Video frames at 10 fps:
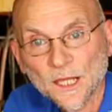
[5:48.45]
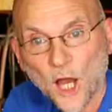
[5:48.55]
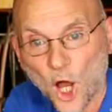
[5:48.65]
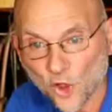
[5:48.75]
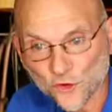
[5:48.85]

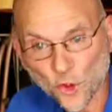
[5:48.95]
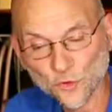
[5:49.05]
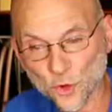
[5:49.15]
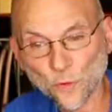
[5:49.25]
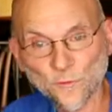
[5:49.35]
Also,
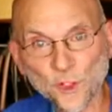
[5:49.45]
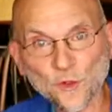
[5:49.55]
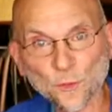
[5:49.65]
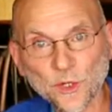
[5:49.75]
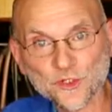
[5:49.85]
you'll feel
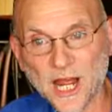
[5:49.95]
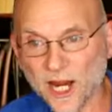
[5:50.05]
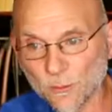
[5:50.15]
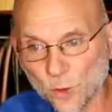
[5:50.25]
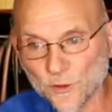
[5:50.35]
the rear
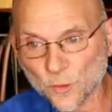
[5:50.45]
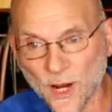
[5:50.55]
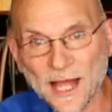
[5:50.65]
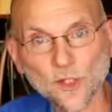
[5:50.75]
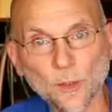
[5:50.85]
tire moving
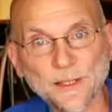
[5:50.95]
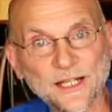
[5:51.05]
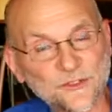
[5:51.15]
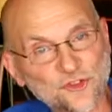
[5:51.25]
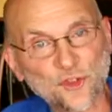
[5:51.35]
around a little bit
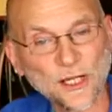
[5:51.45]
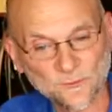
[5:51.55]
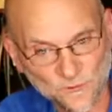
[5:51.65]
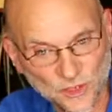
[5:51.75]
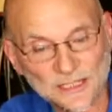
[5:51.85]
because it's trying
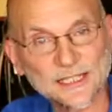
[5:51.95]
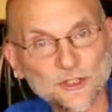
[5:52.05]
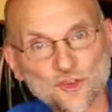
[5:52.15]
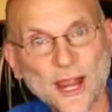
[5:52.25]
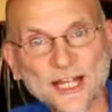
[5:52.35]
to
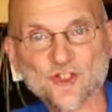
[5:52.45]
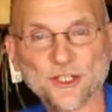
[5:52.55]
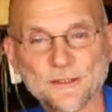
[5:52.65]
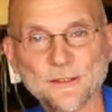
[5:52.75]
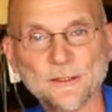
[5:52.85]
get traction.